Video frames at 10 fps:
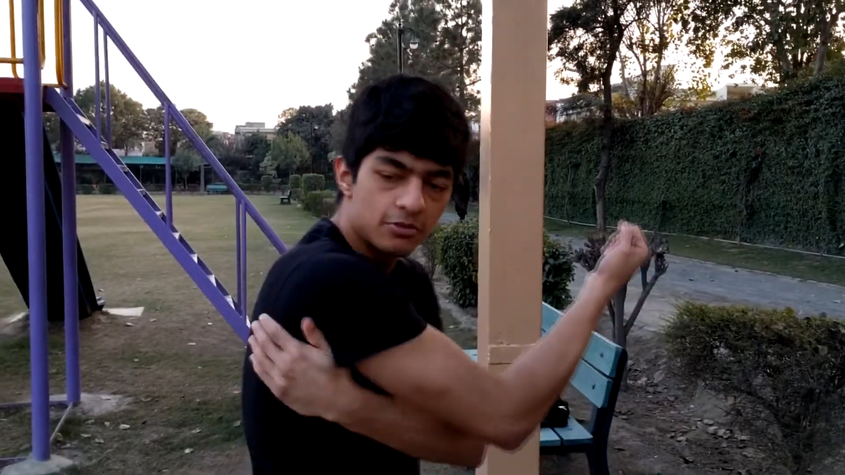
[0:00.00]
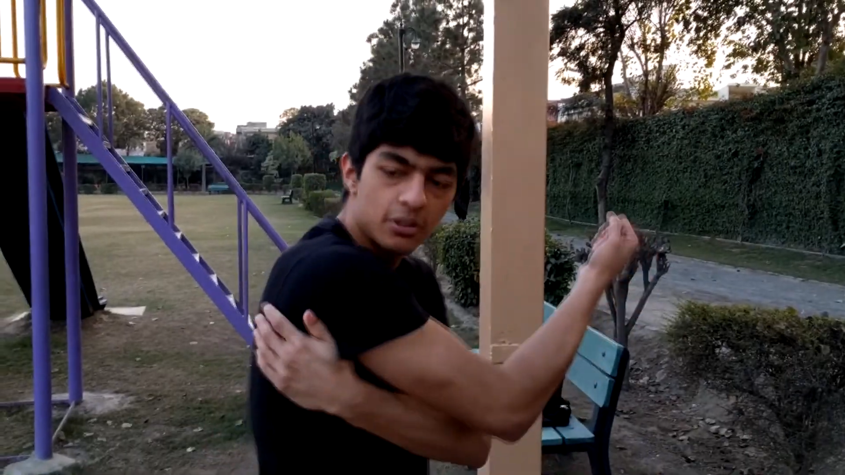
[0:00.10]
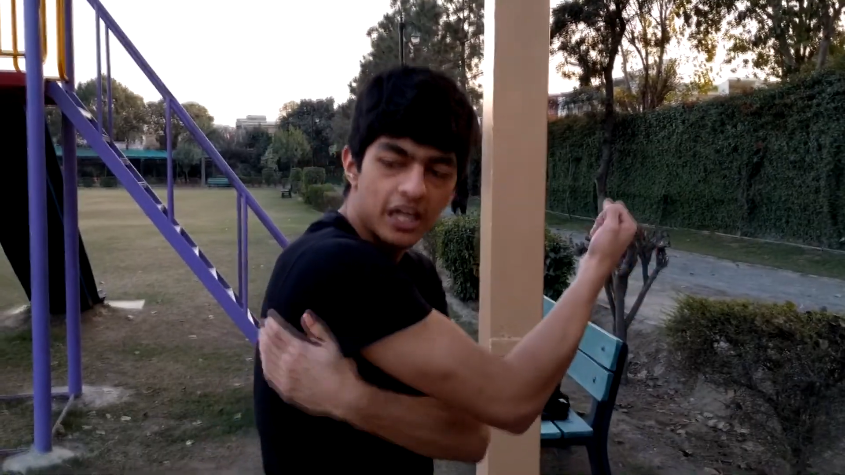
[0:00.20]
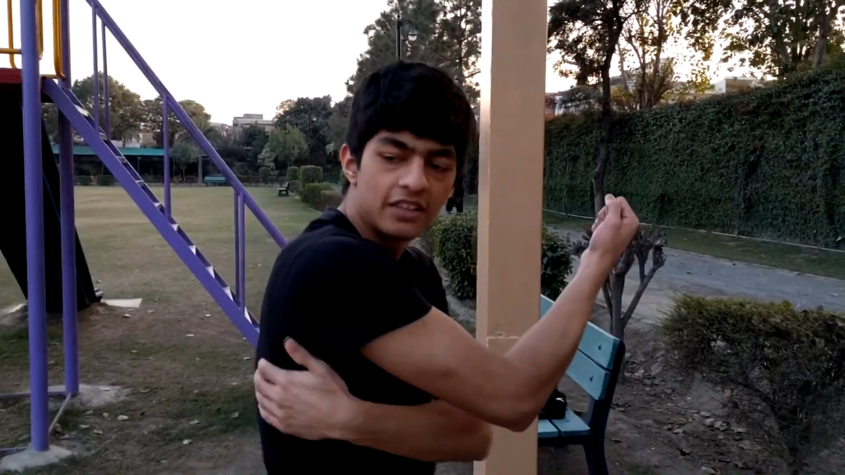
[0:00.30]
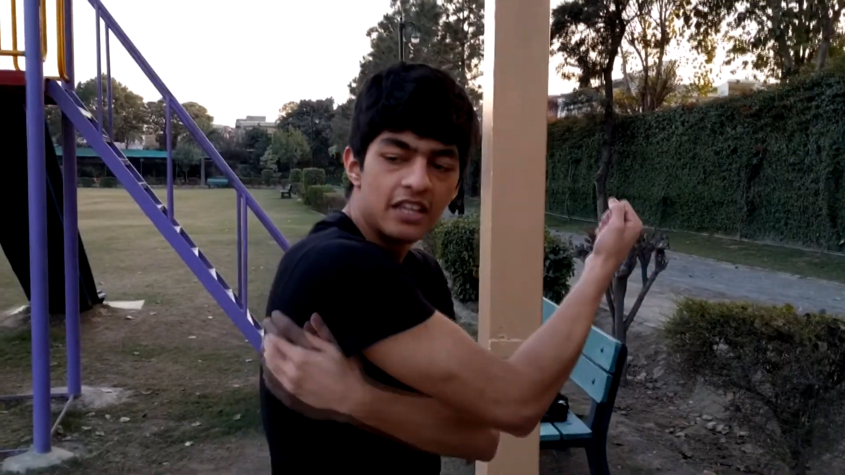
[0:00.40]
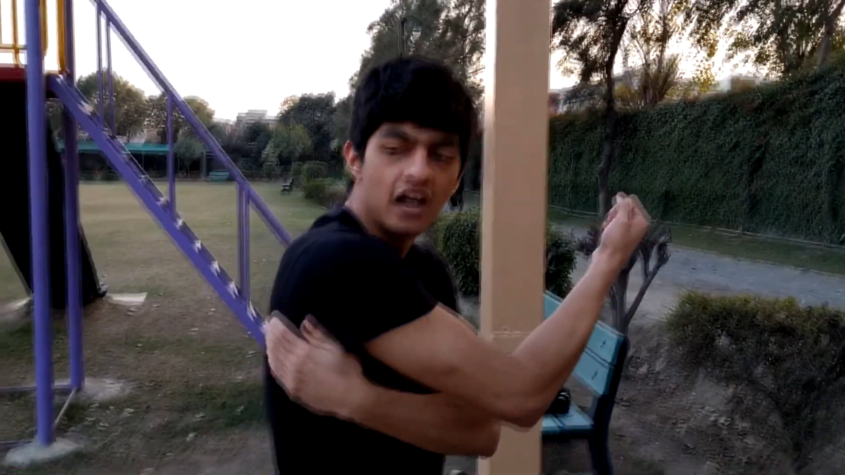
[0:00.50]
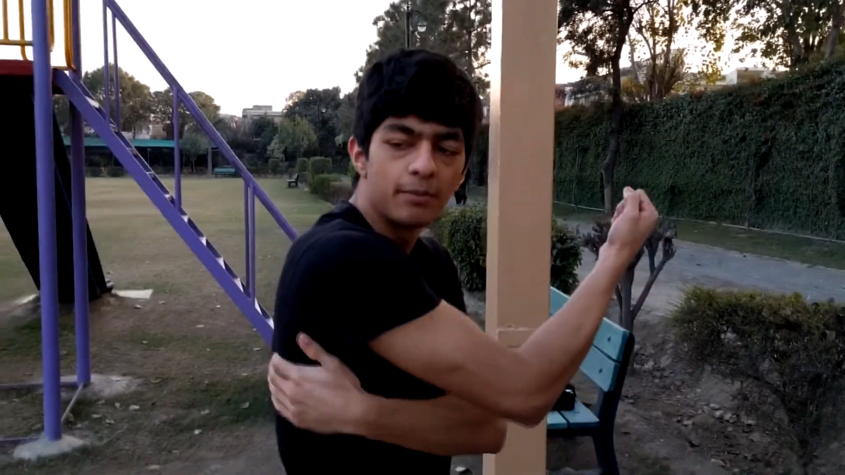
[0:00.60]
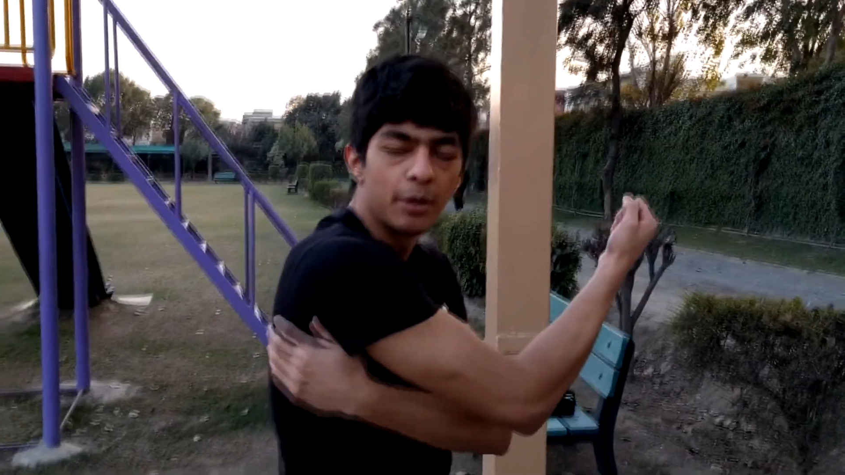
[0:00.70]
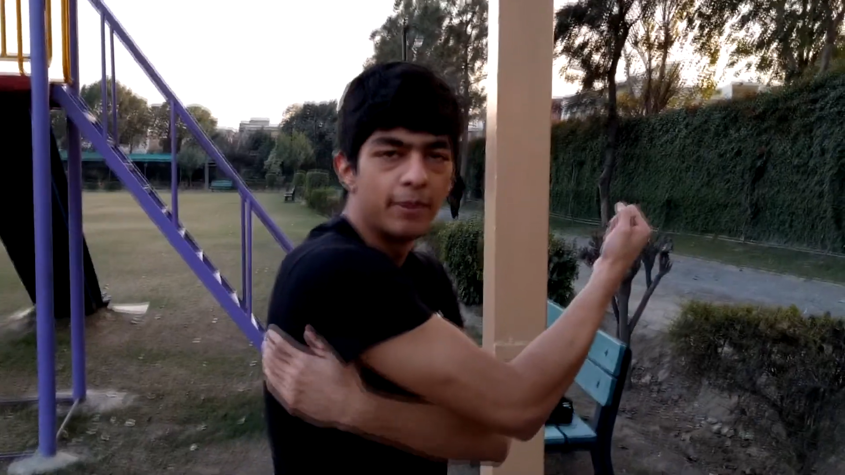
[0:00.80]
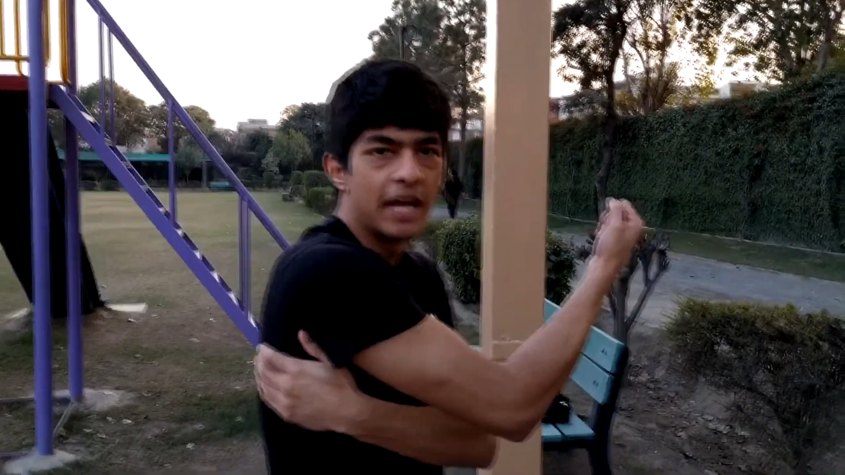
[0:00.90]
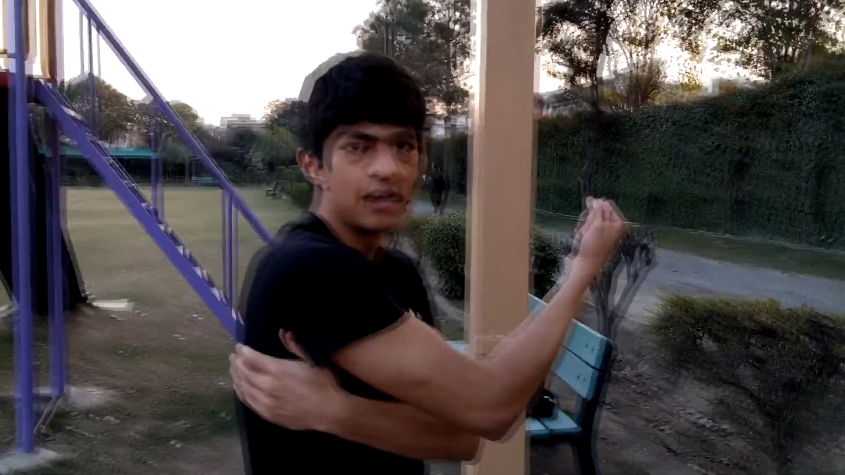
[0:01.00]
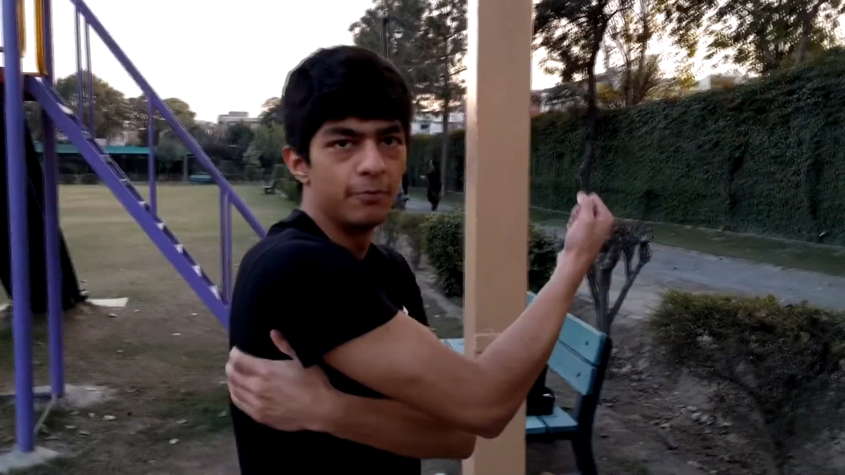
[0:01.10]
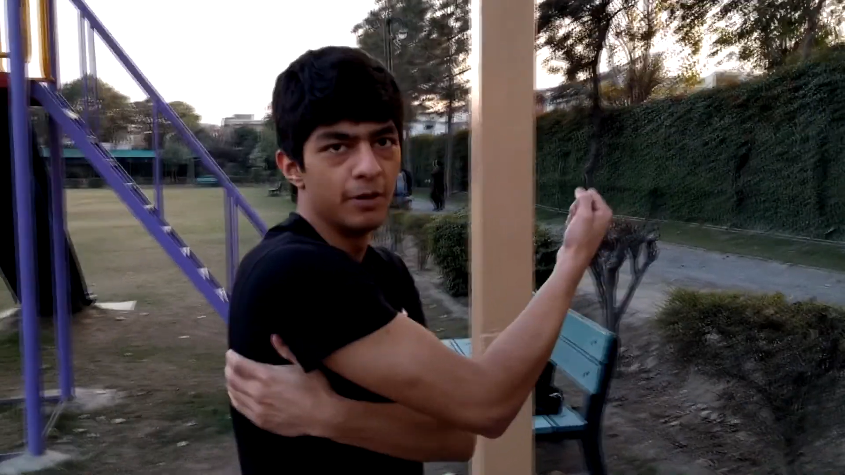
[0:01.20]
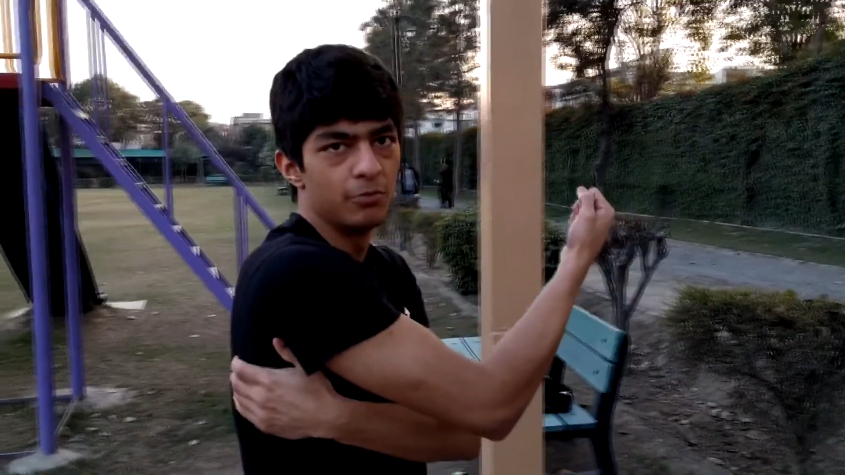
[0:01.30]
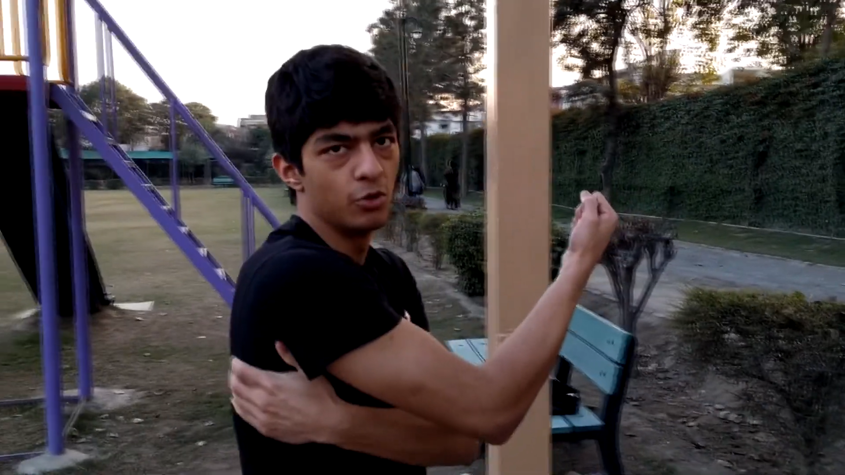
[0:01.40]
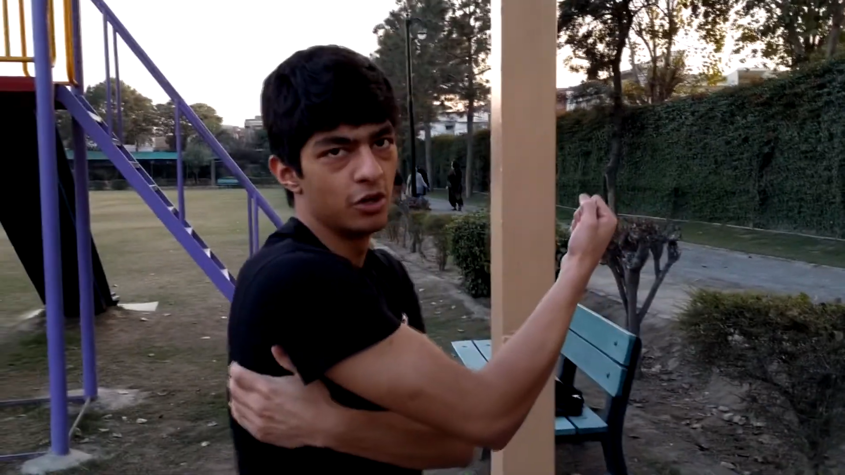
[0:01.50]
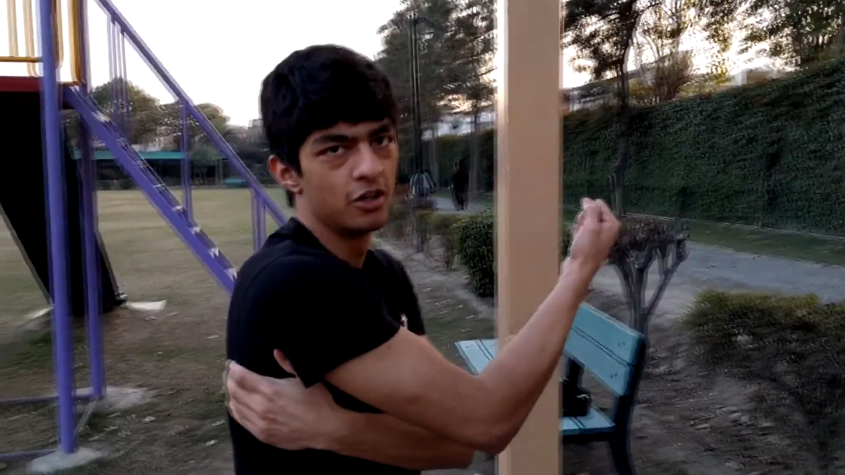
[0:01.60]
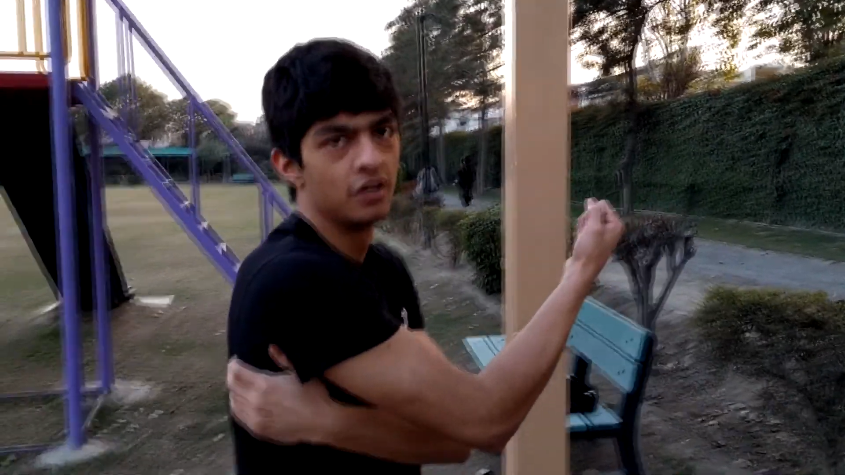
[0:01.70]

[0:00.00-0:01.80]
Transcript: will get the upper back a bit more.